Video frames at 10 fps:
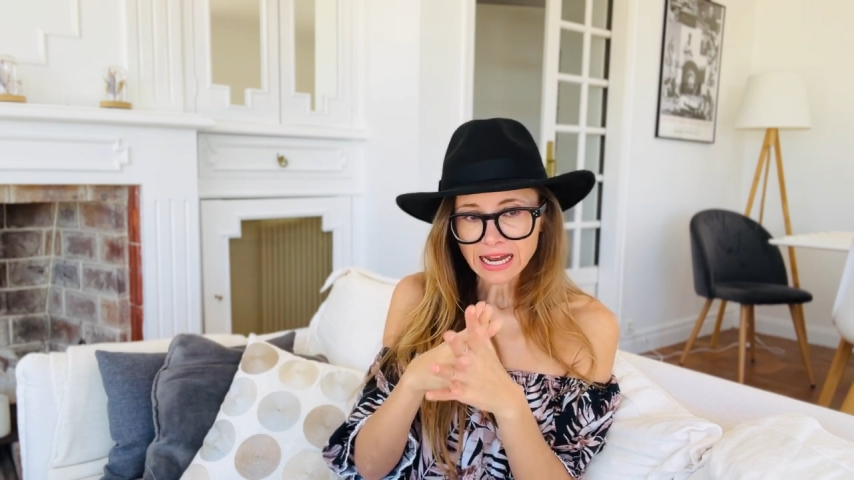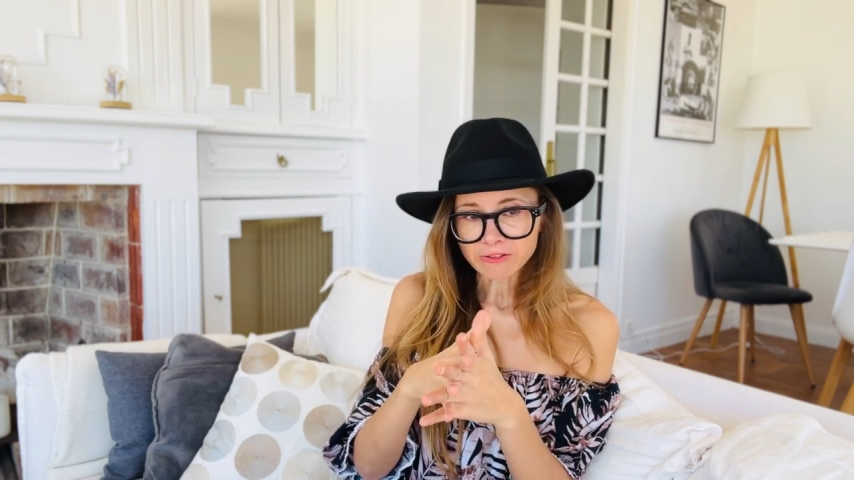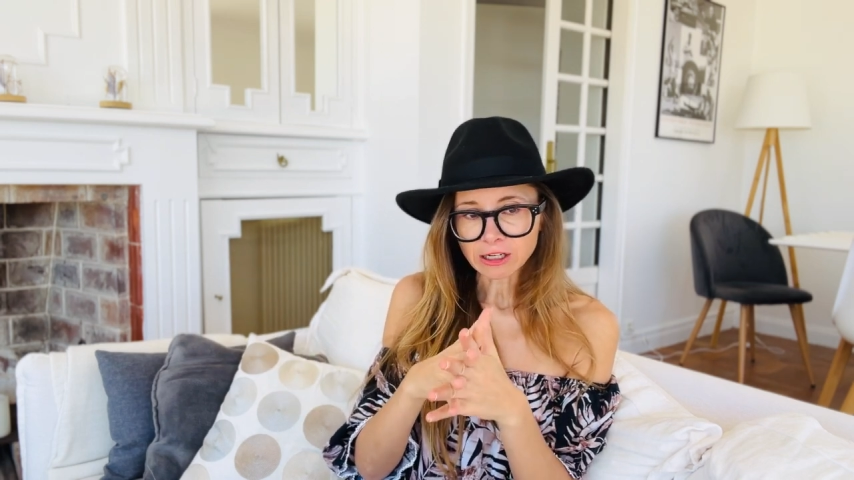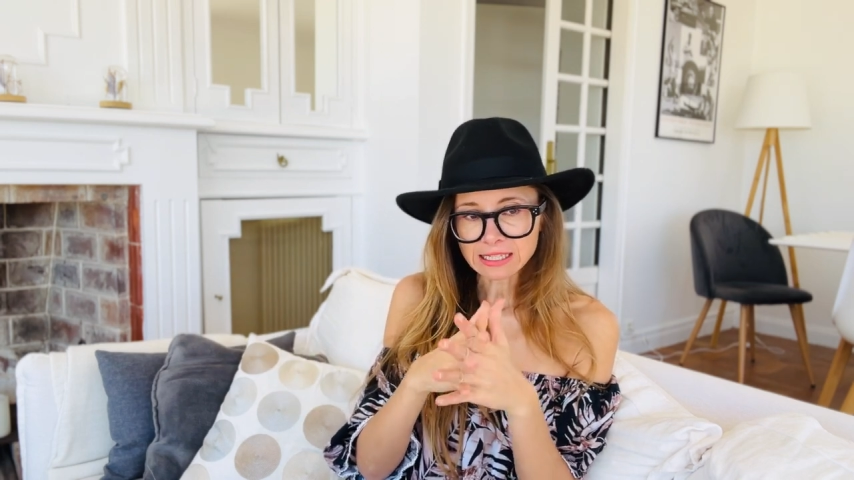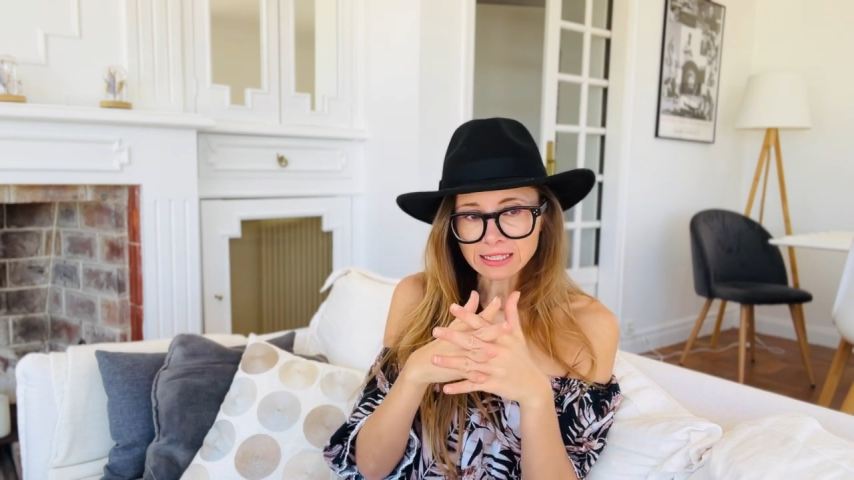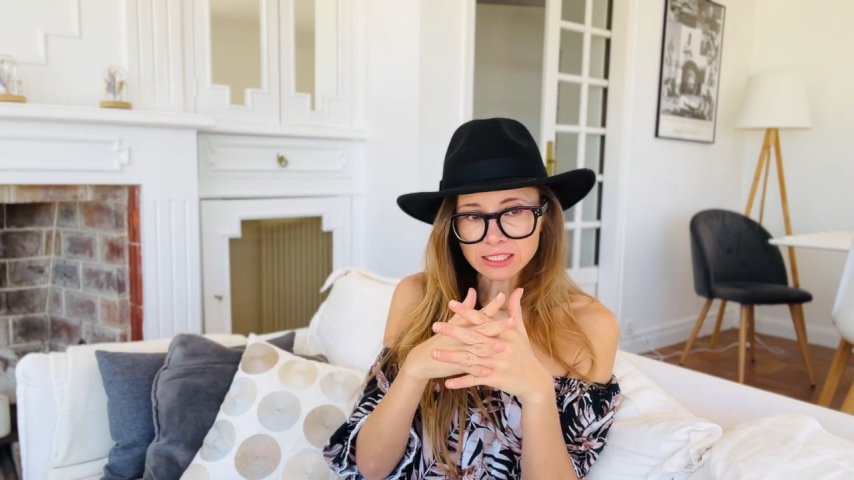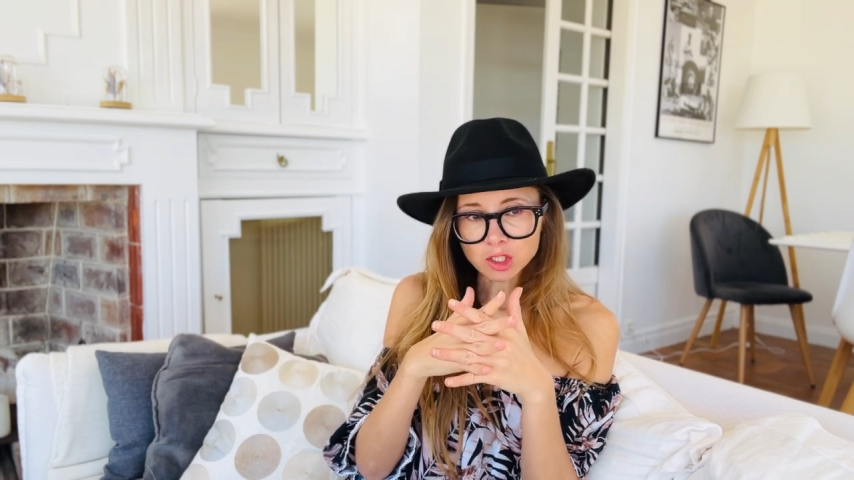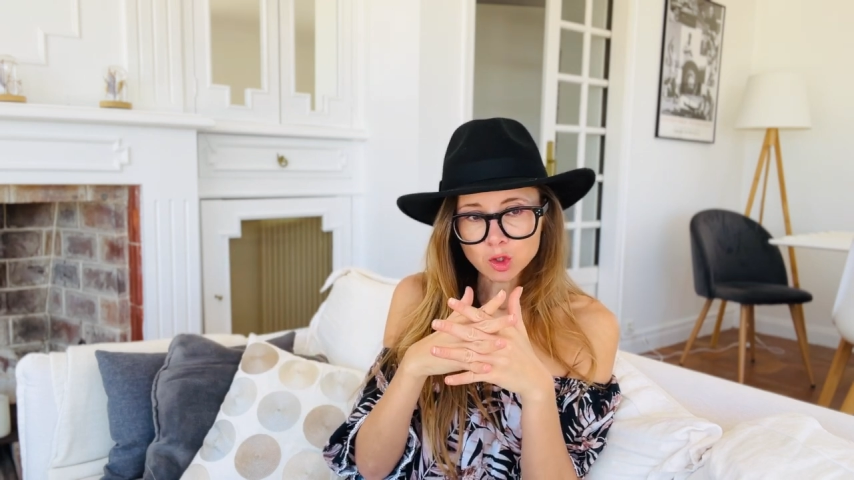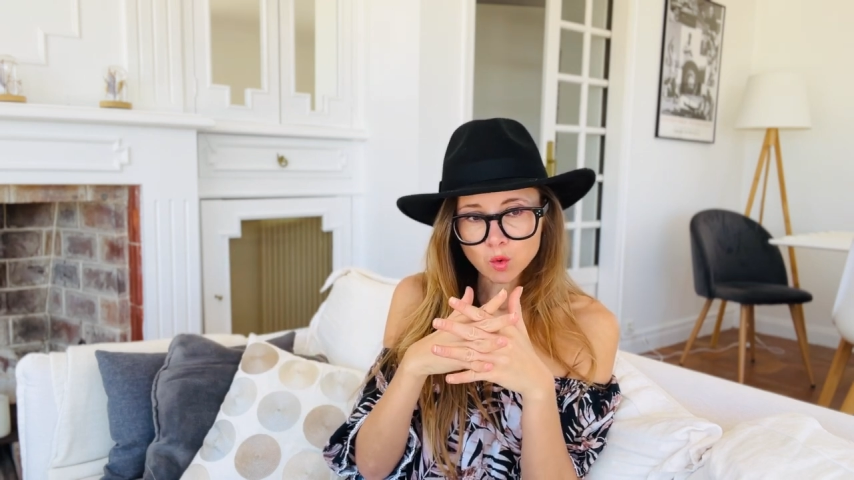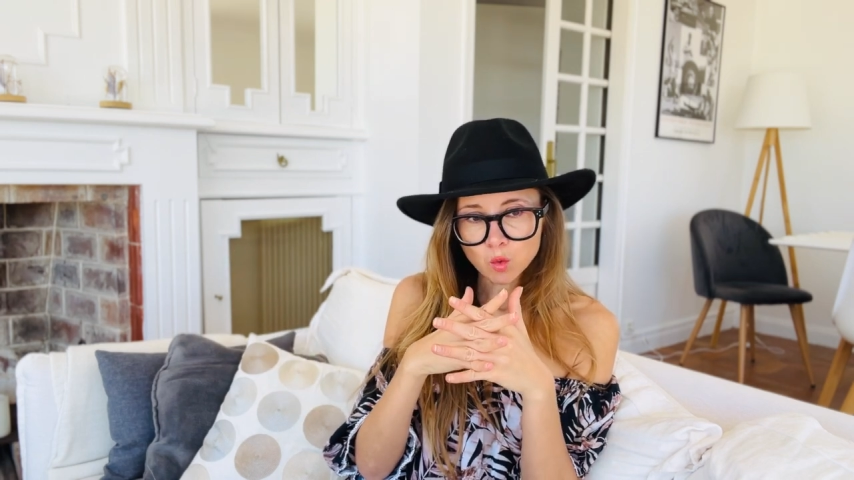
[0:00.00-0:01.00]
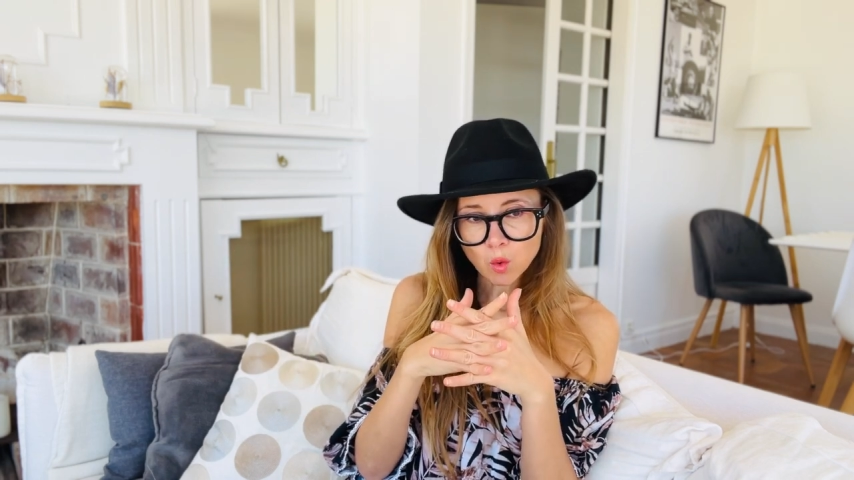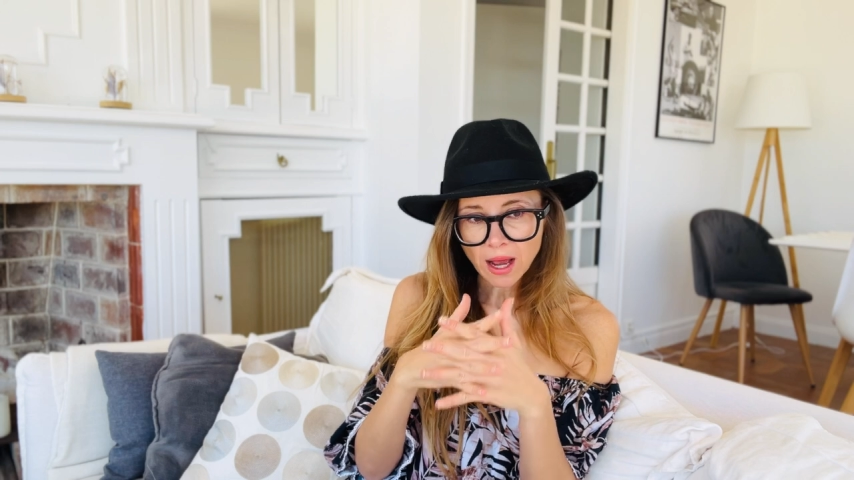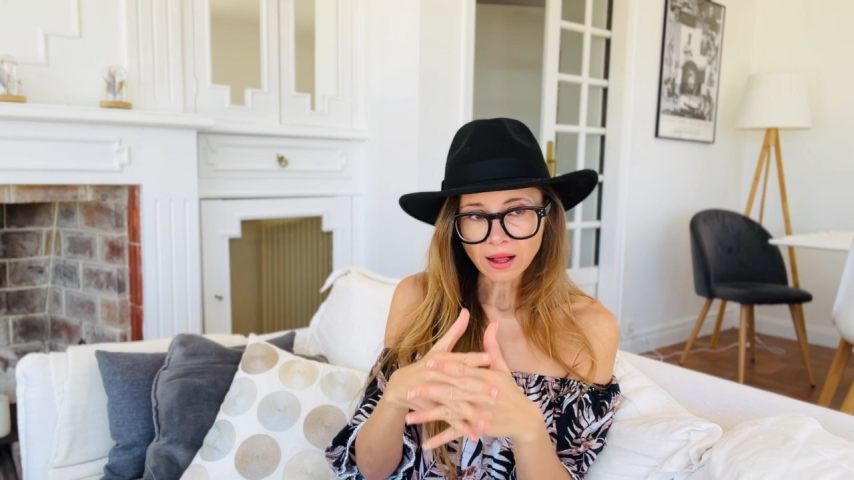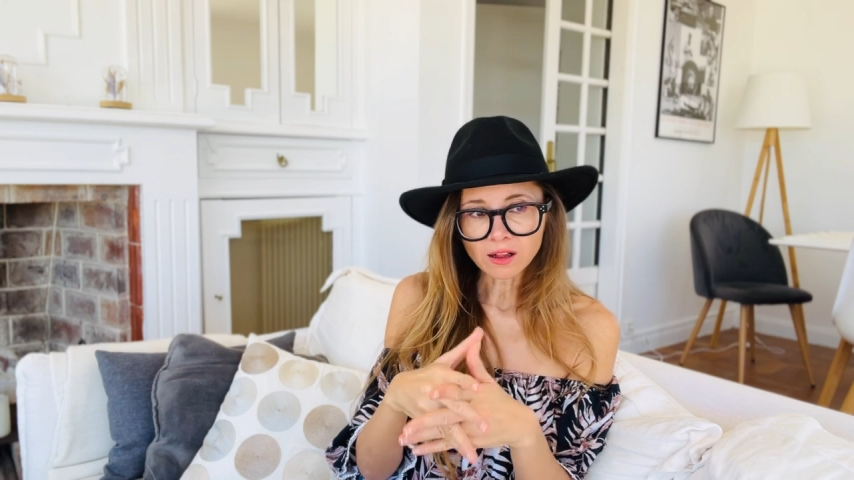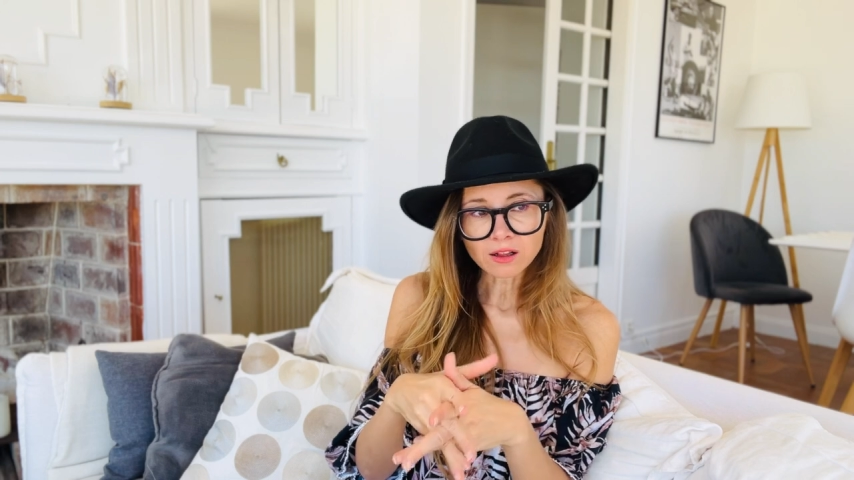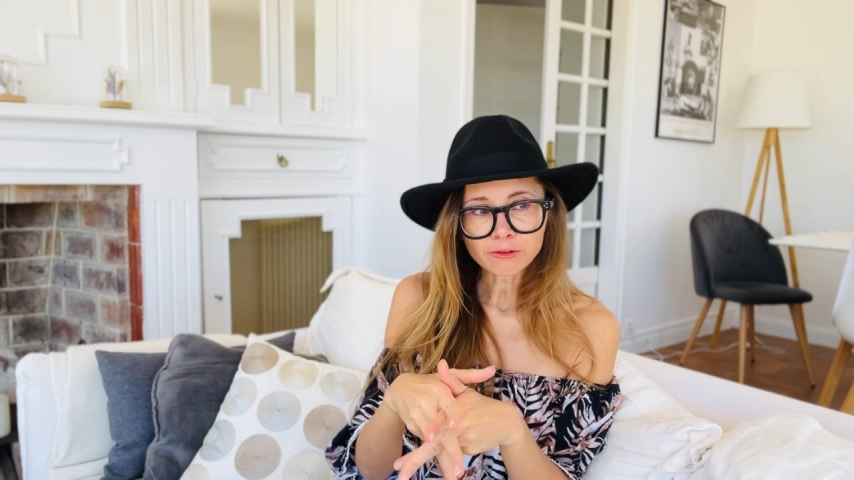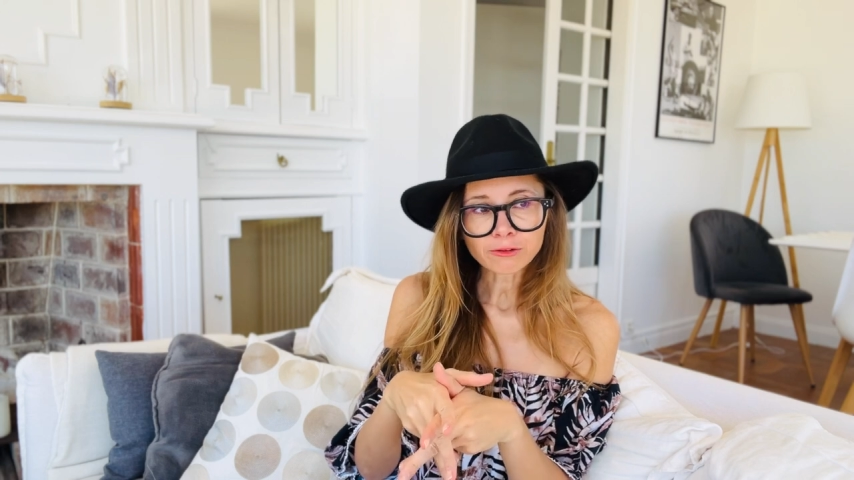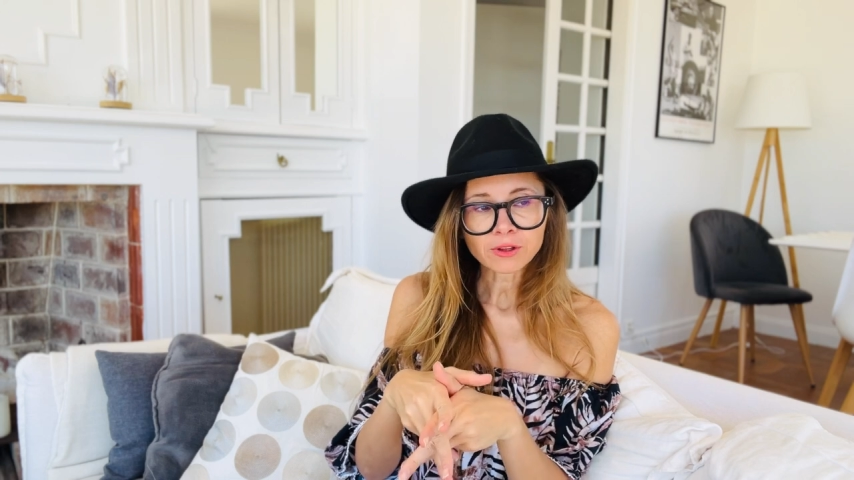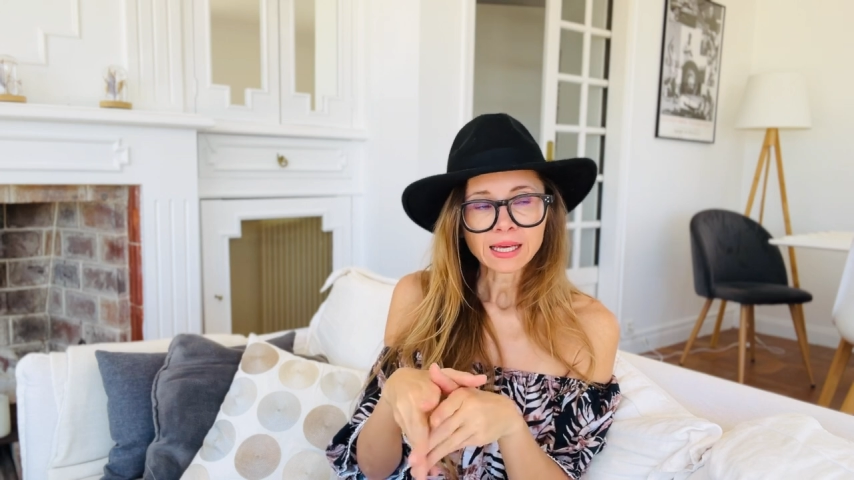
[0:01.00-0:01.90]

Chiron in the 12th.